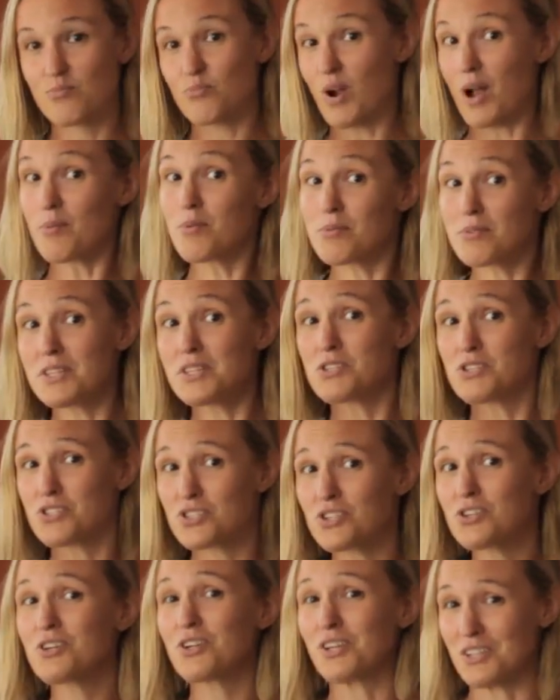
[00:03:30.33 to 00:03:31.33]
Probably the
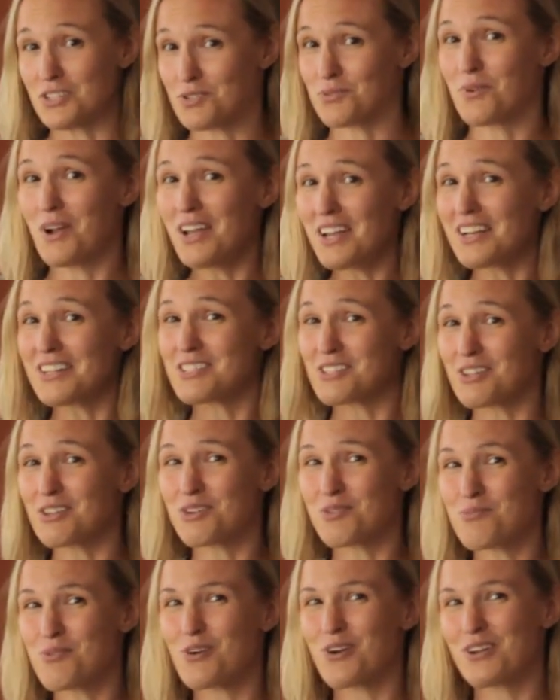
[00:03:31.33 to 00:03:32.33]
circus, right? It's a
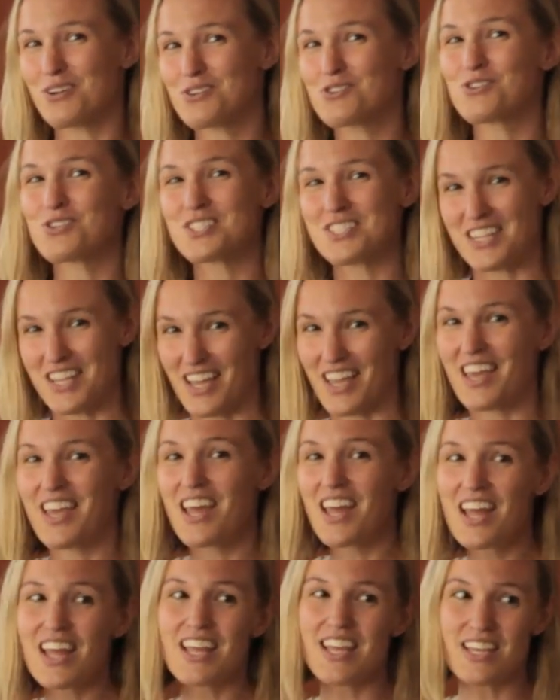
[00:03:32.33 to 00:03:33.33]
little more
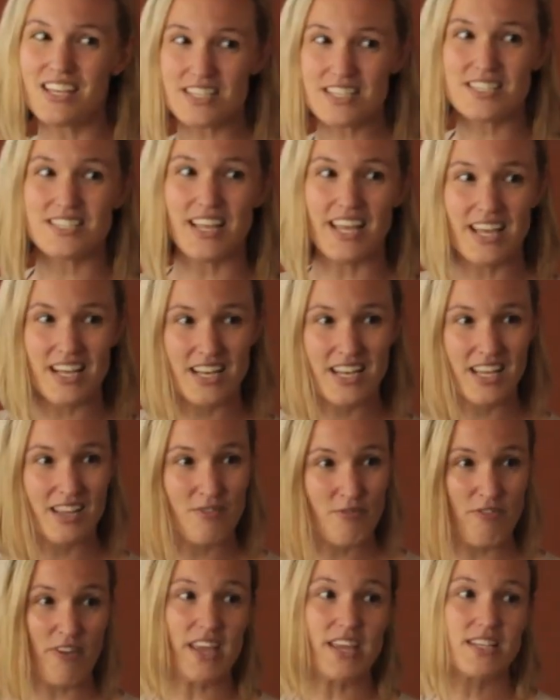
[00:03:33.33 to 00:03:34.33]
interesting. He's
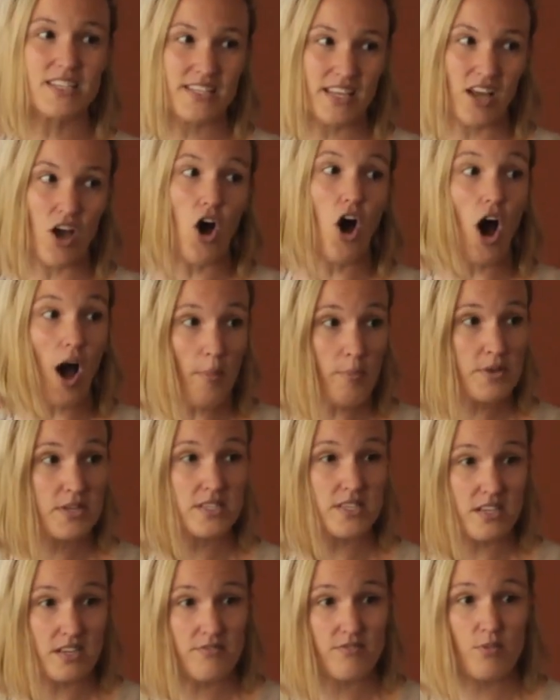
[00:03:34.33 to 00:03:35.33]
standing facing
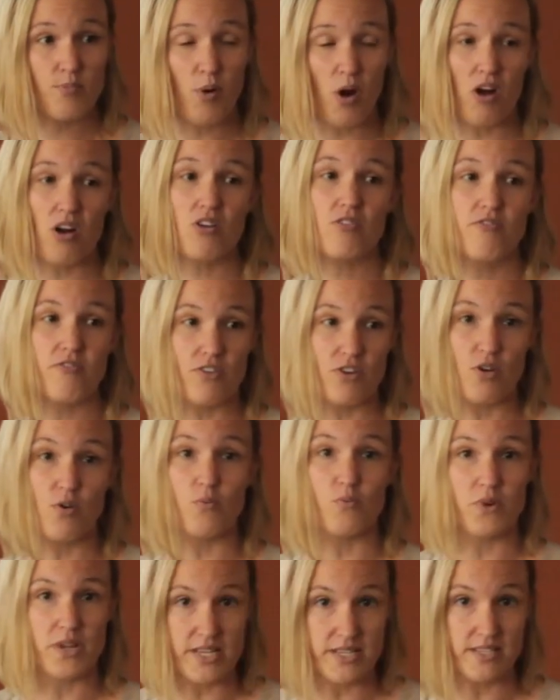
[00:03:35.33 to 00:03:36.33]
opposite of the park for
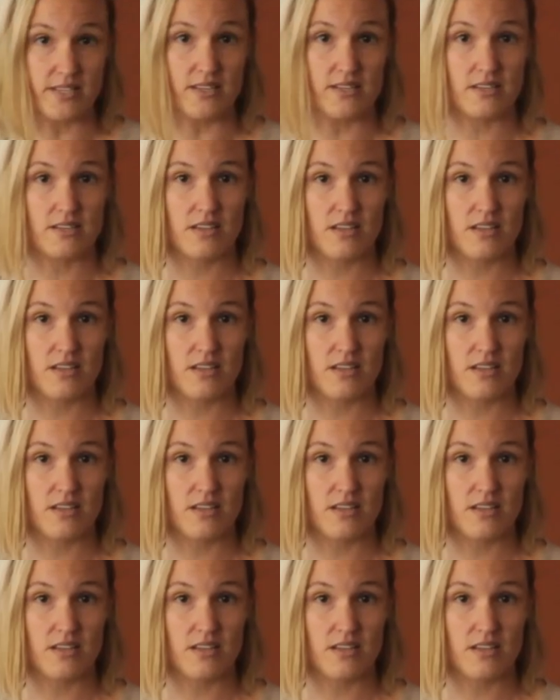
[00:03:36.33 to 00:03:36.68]
a reason,